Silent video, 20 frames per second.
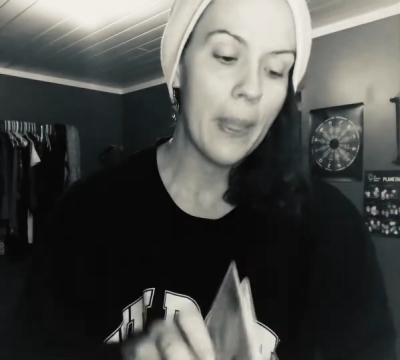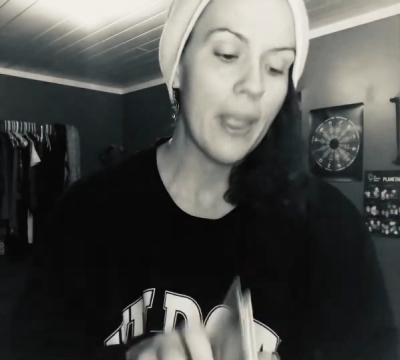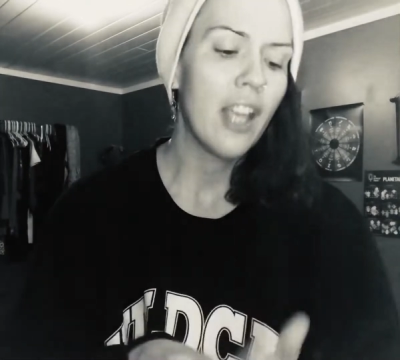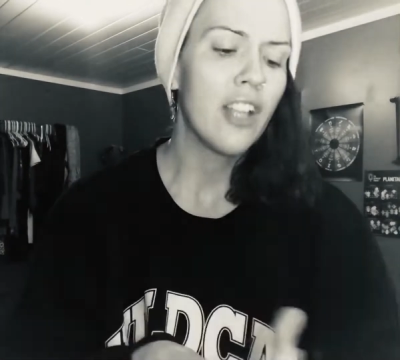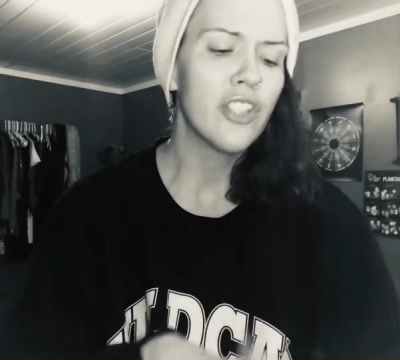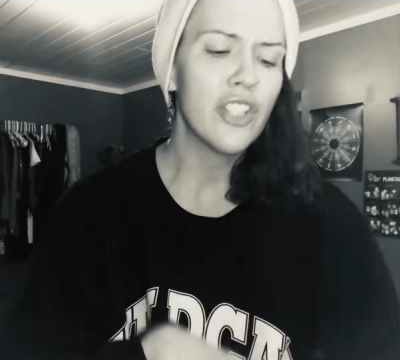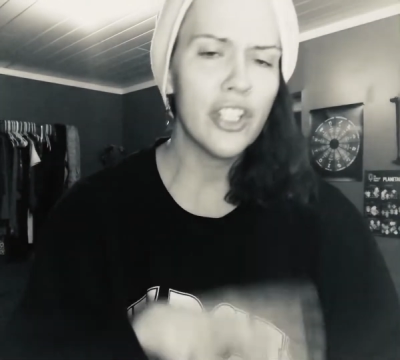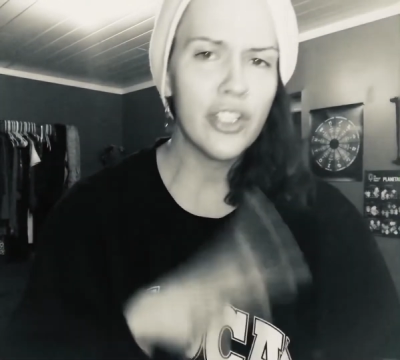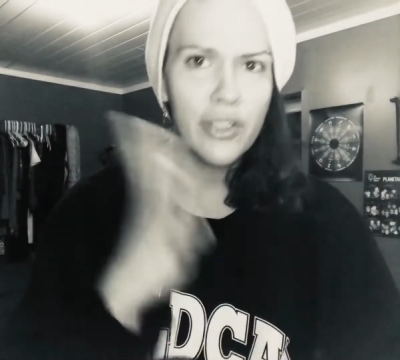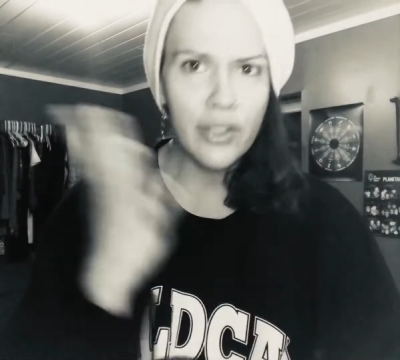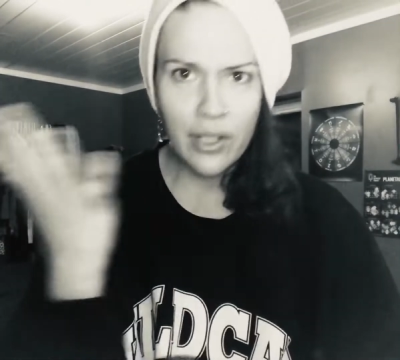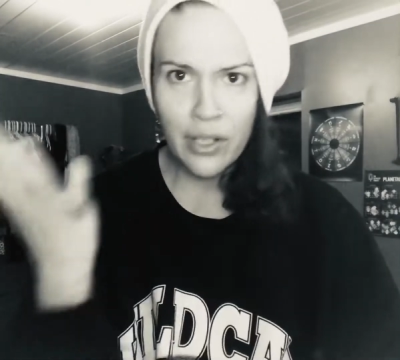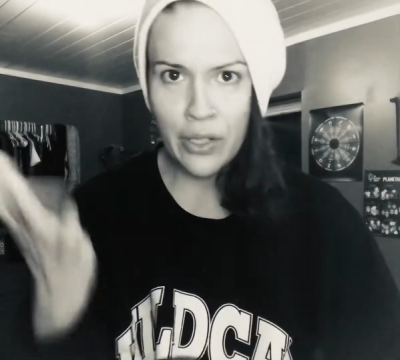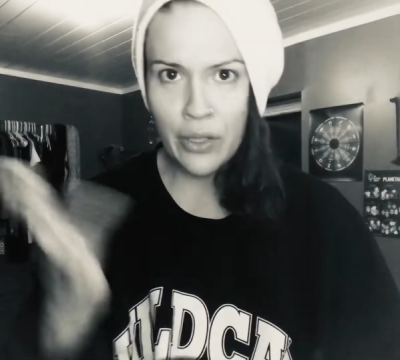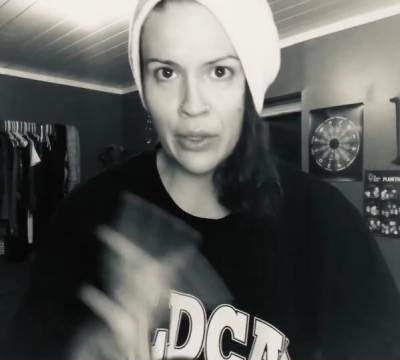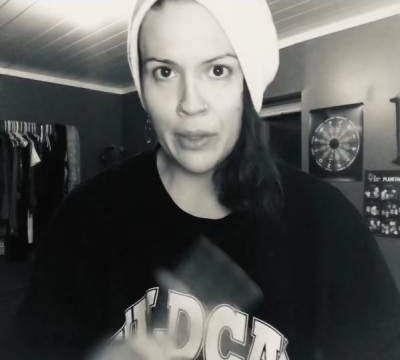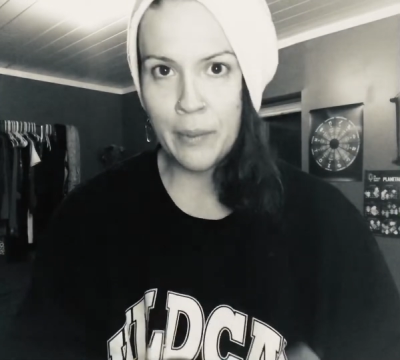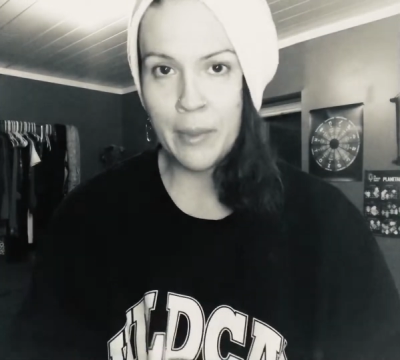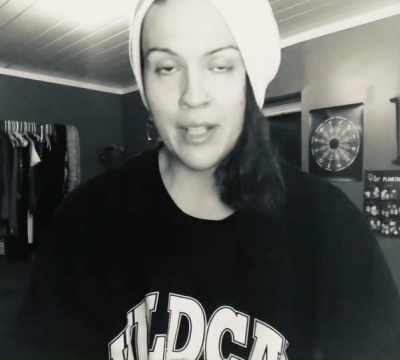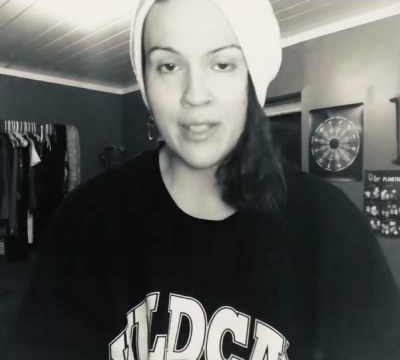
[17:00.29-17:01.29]
Just so you
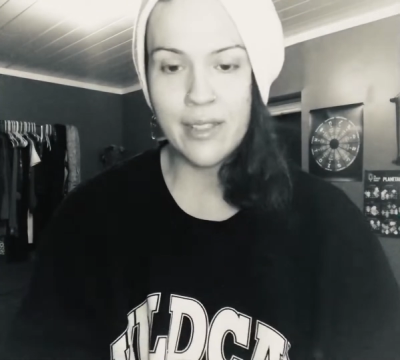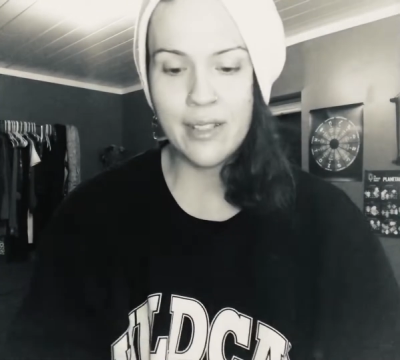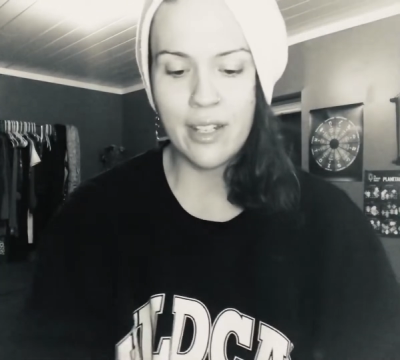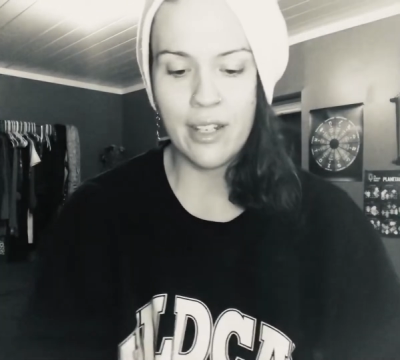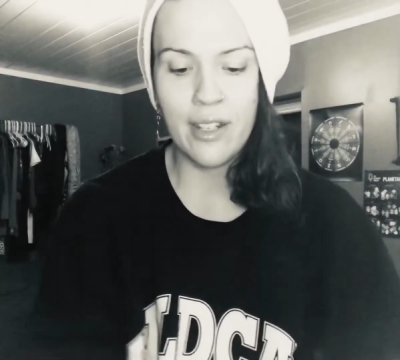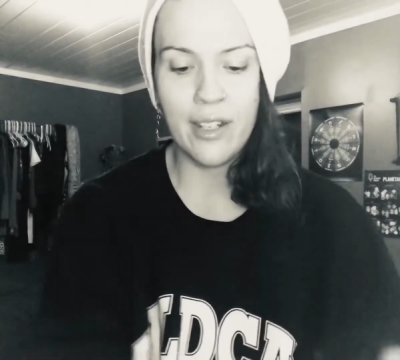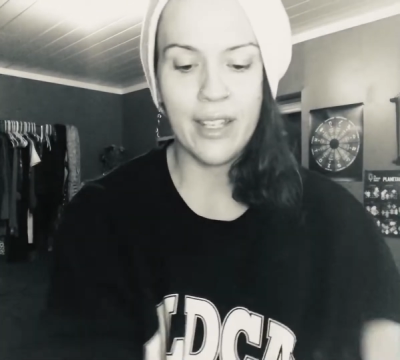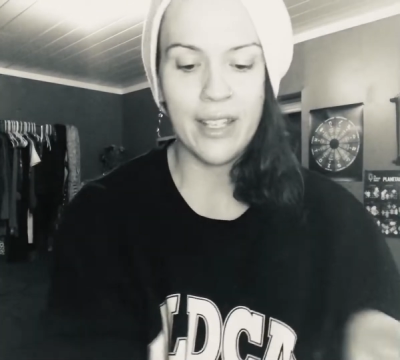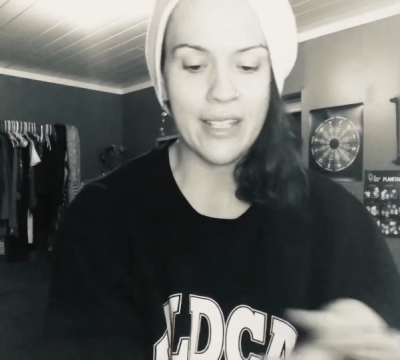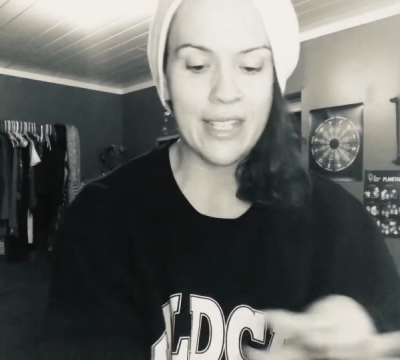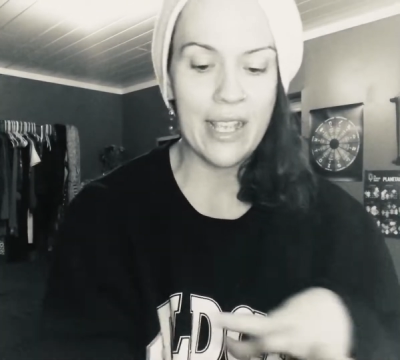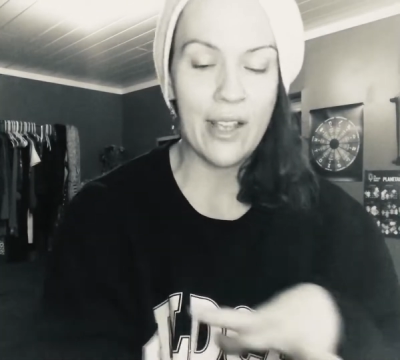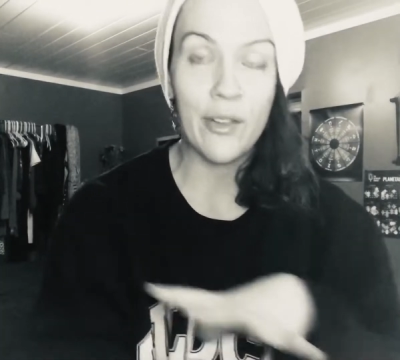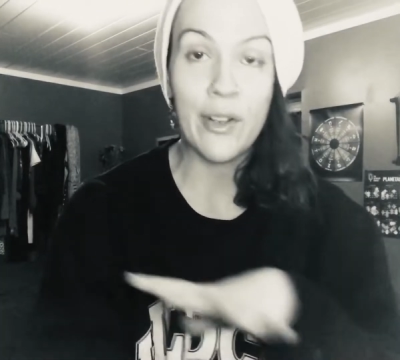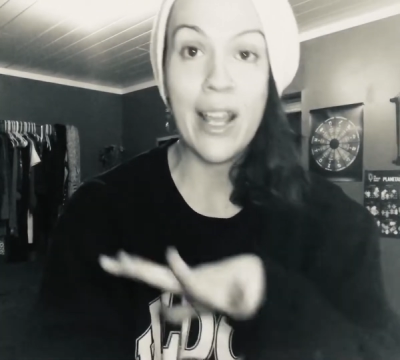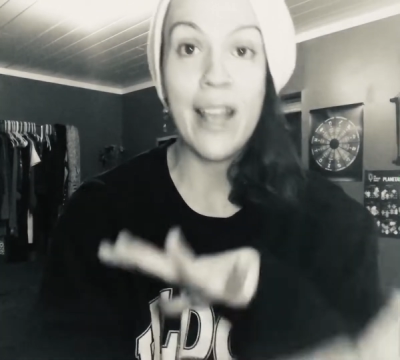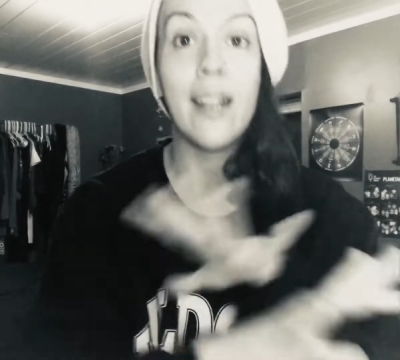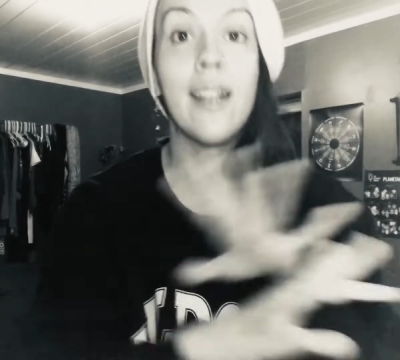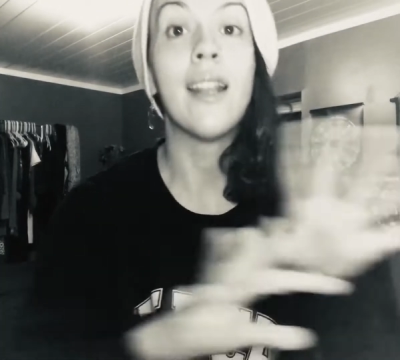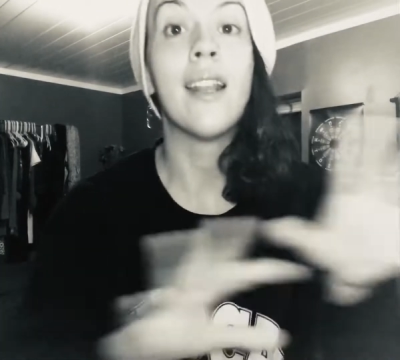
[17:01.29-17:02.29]
know, I'm not staring down
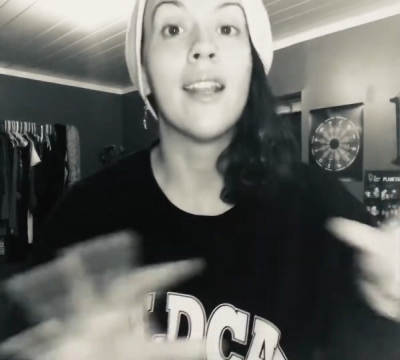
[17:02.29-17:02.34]
at